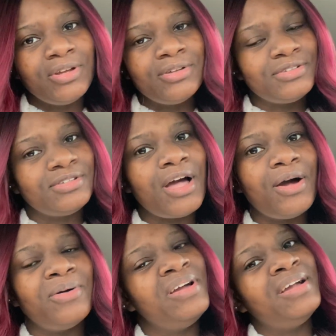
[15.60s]

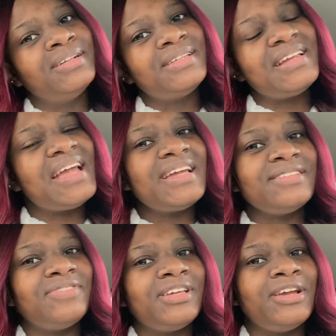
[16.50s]
So, today's
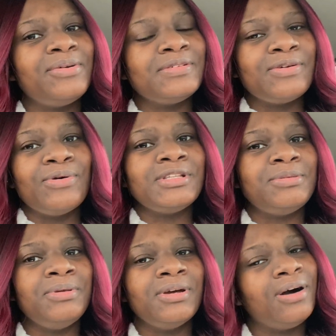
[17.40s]
video is going to
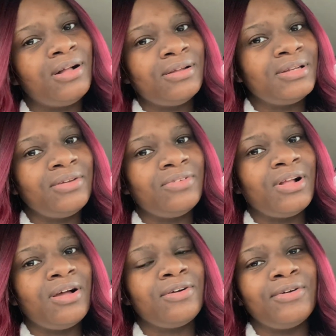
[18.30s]
be a holiday
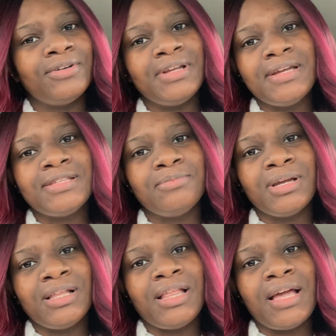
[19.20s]
vlog or days in
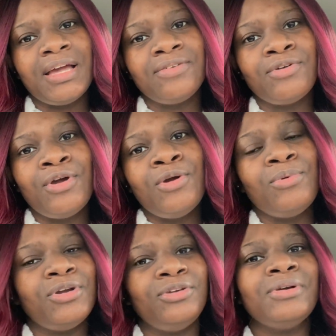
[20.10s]
my life
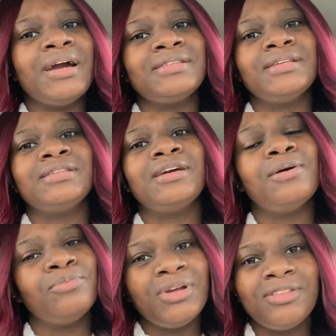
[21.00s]
where you guys get to
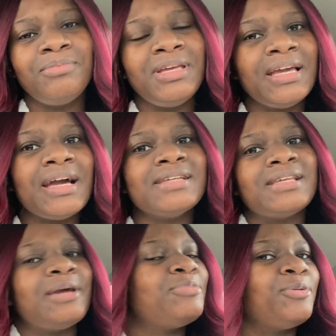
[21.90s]
come with me as
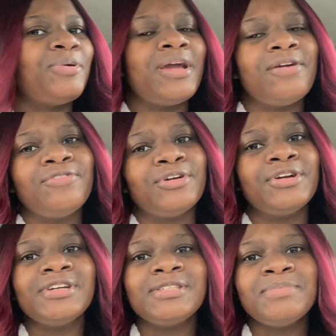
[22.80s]
I prepare for
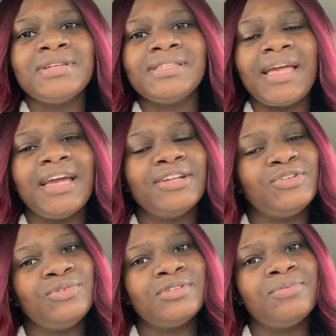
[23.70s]
Christmas and
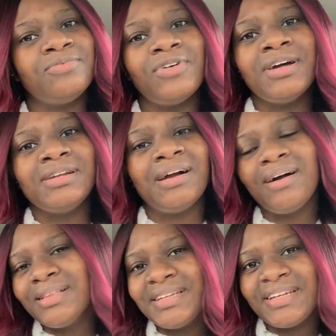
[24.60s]
do some fun
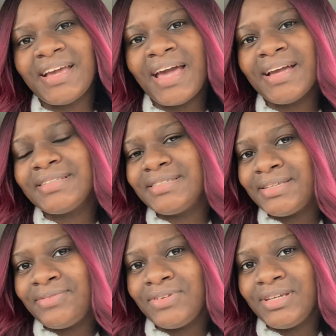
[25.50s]
holiday
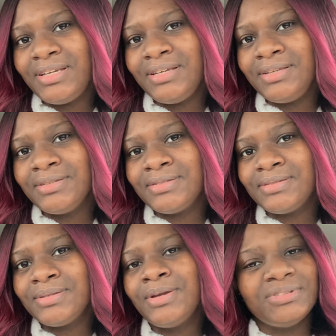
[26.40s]
activities.